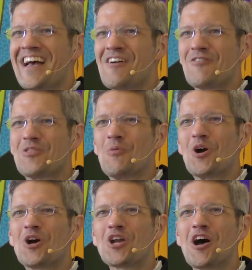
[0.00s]
For the
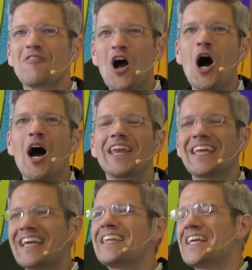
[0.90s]
word of God
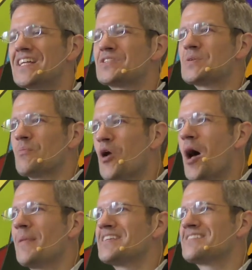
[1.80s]
in its
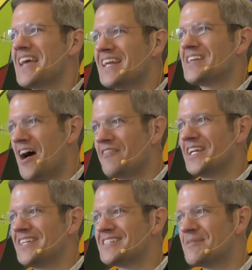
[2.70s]
promise and
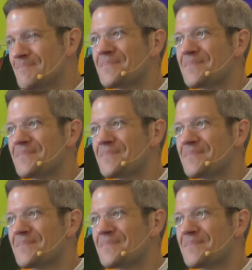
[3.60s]
covenant.